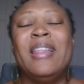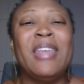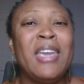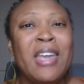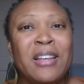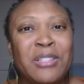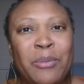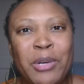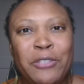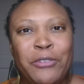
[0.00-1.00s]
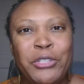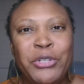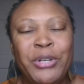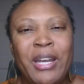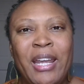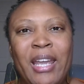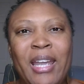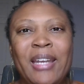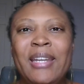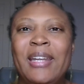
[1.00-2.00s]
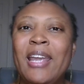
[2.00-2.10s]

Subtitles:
Thank y'all so much for tuning in.